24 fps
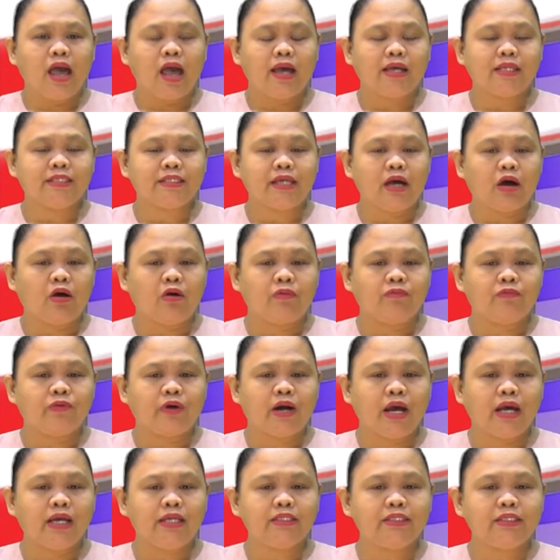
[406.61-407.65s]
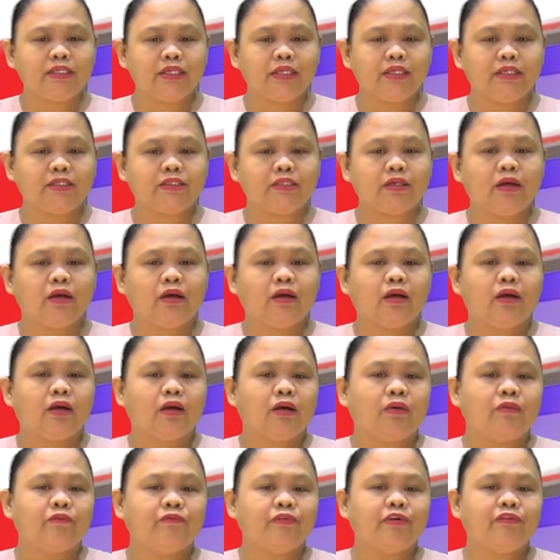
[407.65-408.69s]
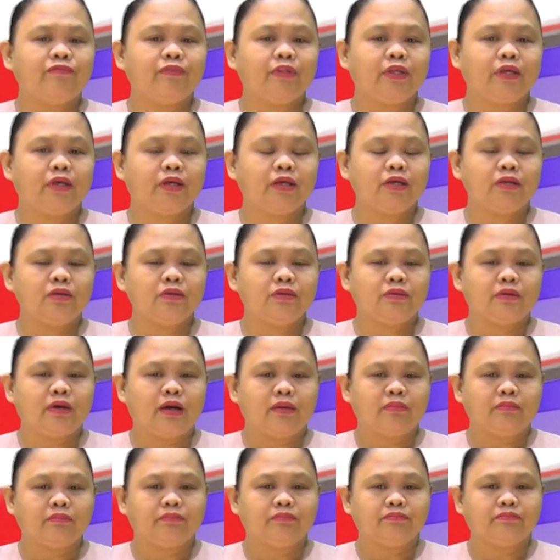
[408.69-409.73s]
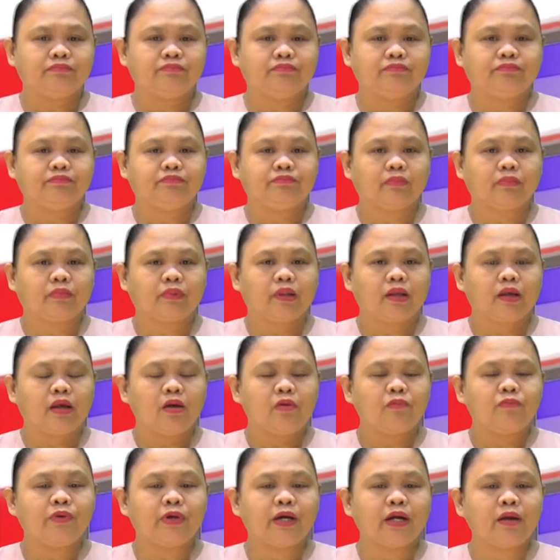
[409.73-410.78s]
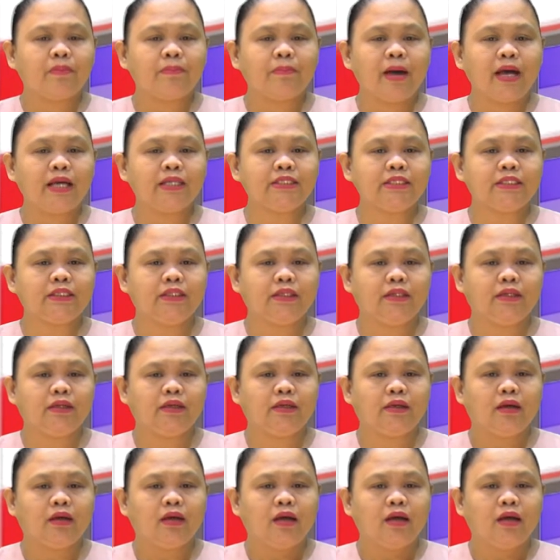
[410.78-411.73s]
A sack of rice is 50 kilograms. For capacity,